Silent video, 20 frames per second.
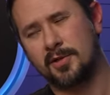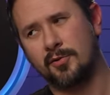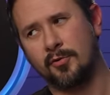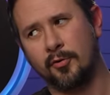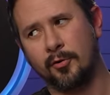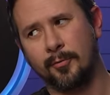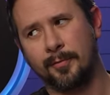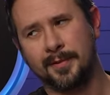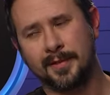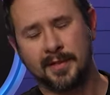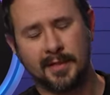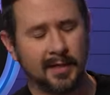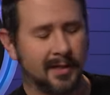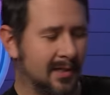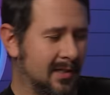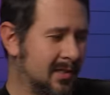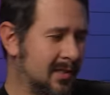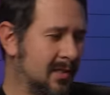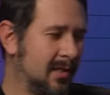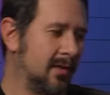Dior Homme
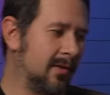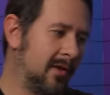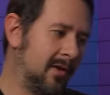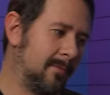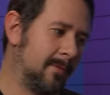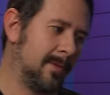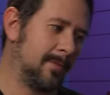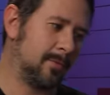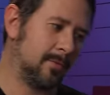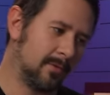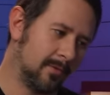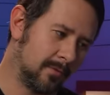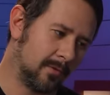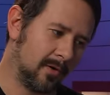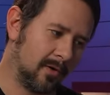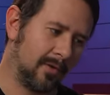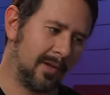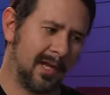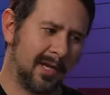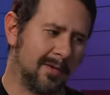Intense. a lot of people
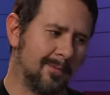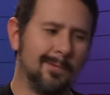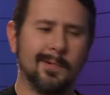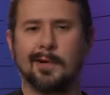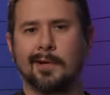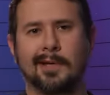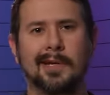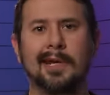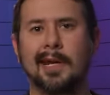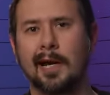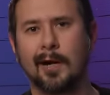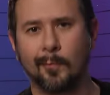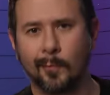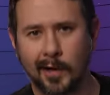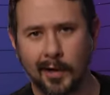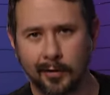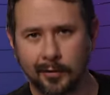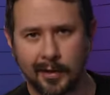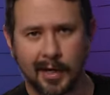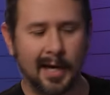are like, when can I
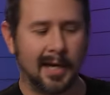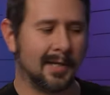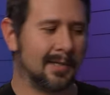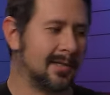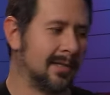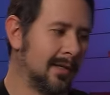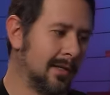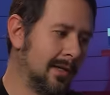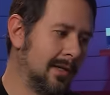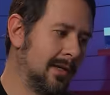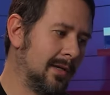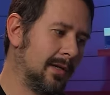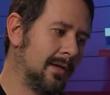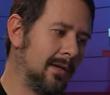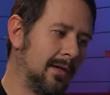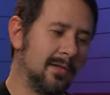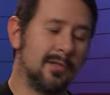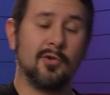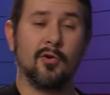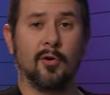wear that?
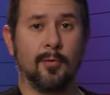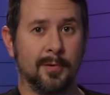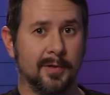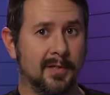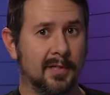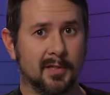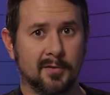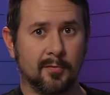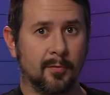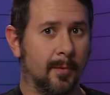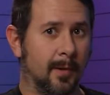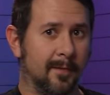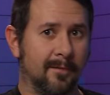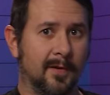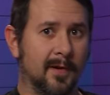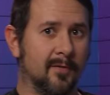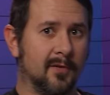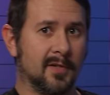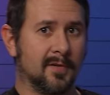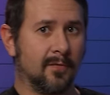Uh, Dior Homme Intense, one of my
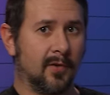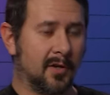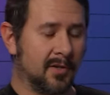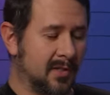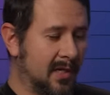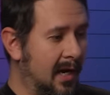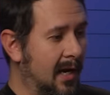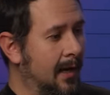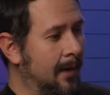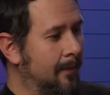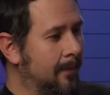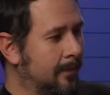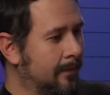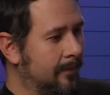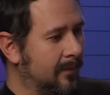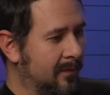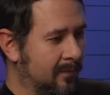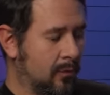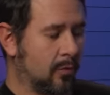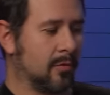favorites of all time
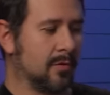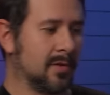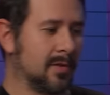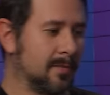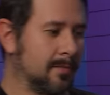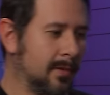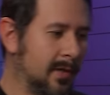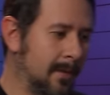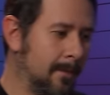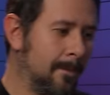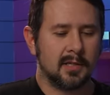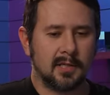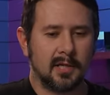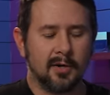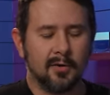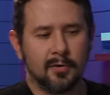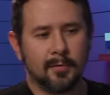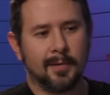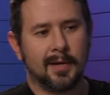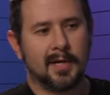course. But
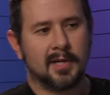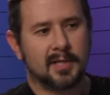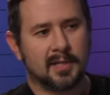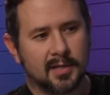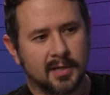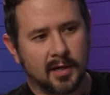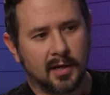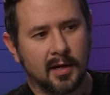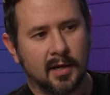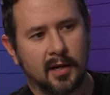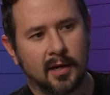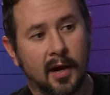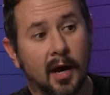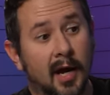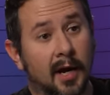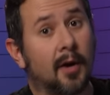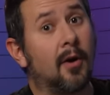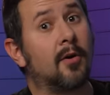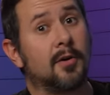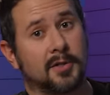Terre d'Hermes, uh,
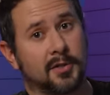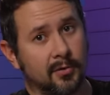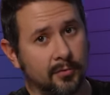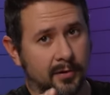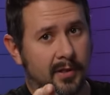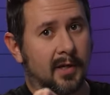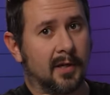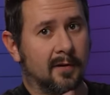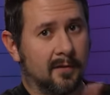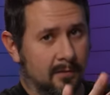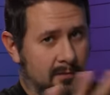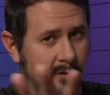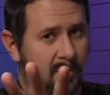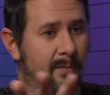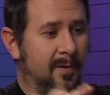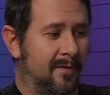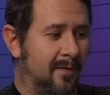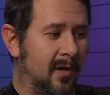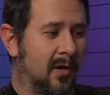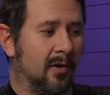I also think, to
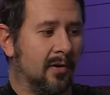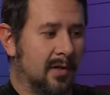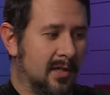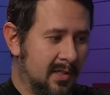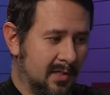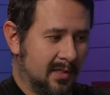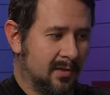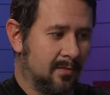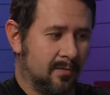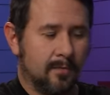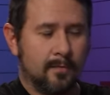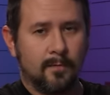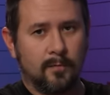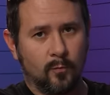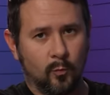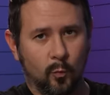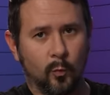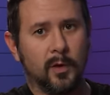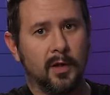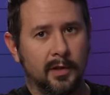be fair, is
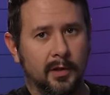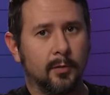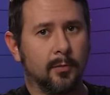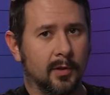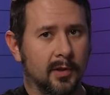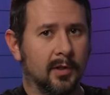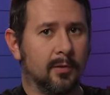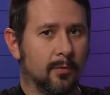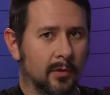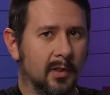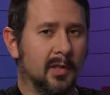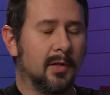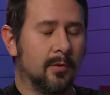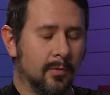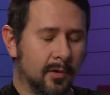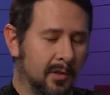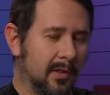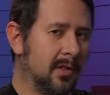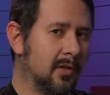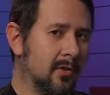really, really, really,
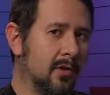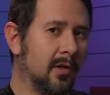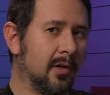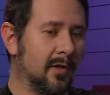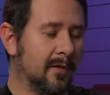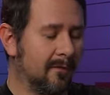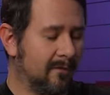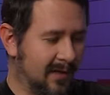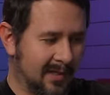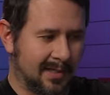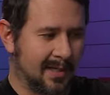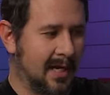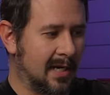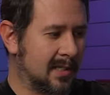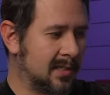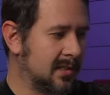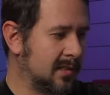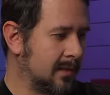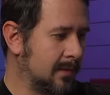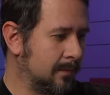really good.
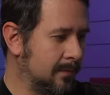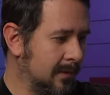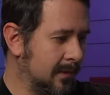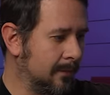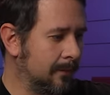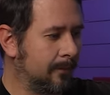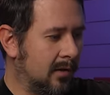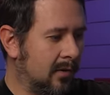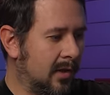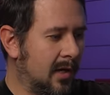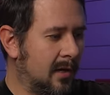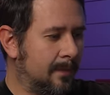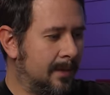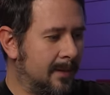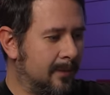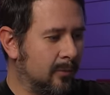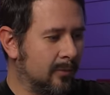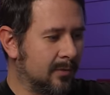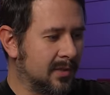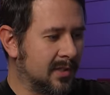Fantastic. But a lot of
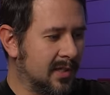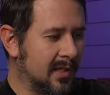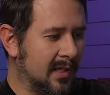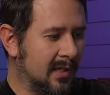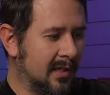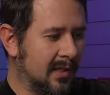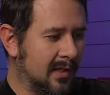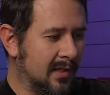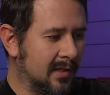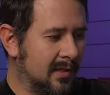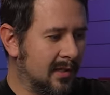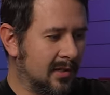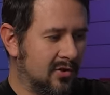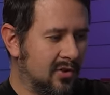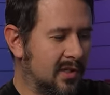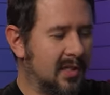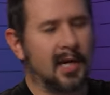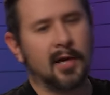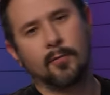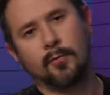people say they, they
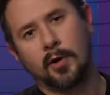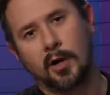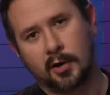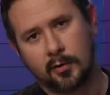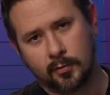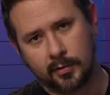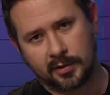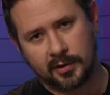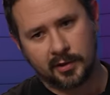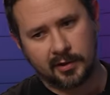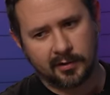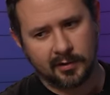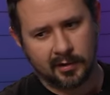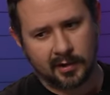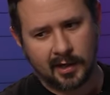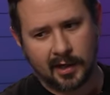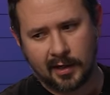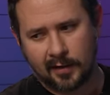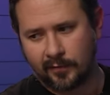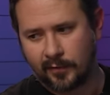just can't rock with it, the
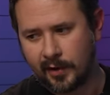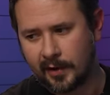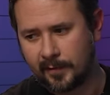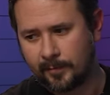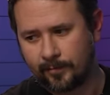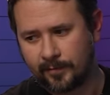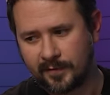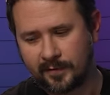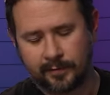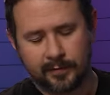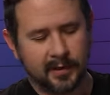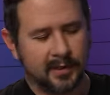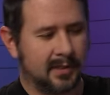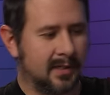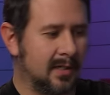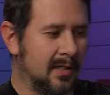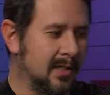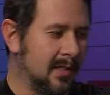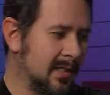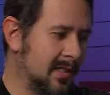kind of like
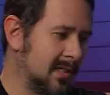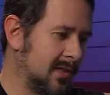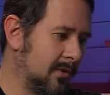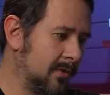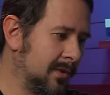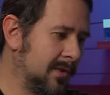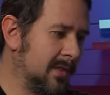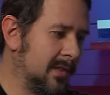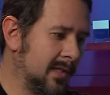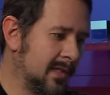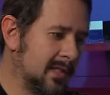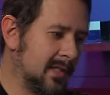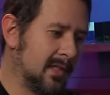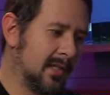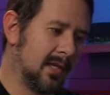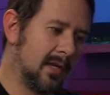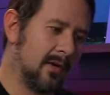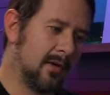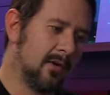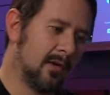flintiness, earthiness in
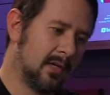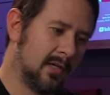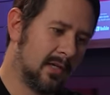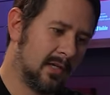there.